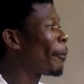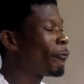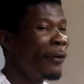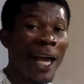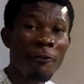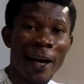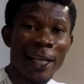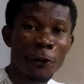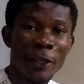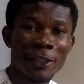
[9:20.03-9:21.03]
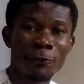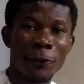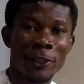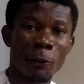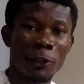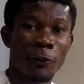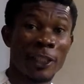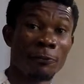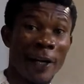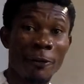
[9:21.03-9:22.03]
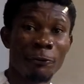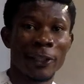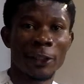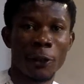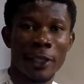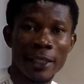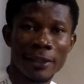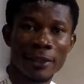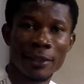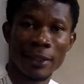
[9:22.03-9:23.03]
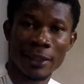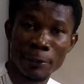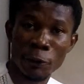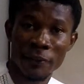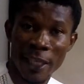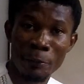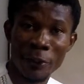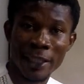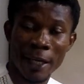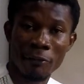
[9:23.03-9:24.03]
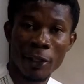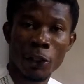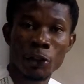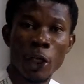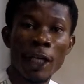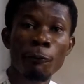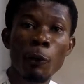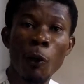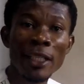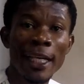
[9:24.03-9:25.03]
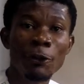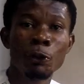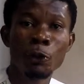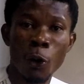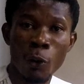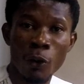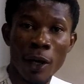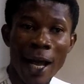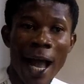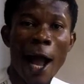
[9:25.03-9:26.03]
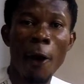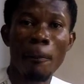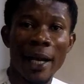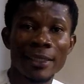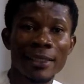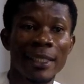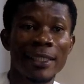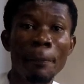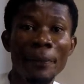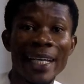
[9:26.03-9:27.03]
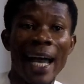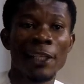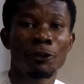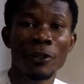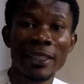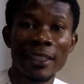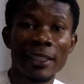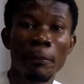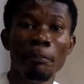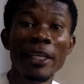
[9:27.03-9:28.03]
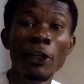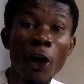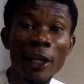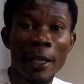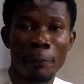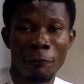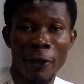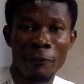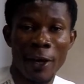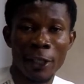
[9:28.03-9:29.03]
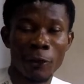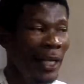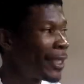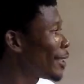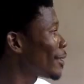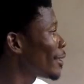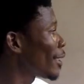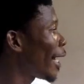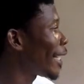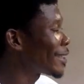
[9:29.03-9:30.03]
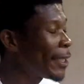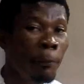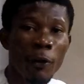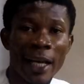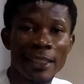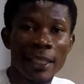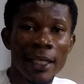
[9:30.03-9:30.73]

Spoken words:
preferred value was 45 for the chocolate in terms of temperature. So if we wanted to know how much the temperature has risen beyond the preferred value, it's as simple as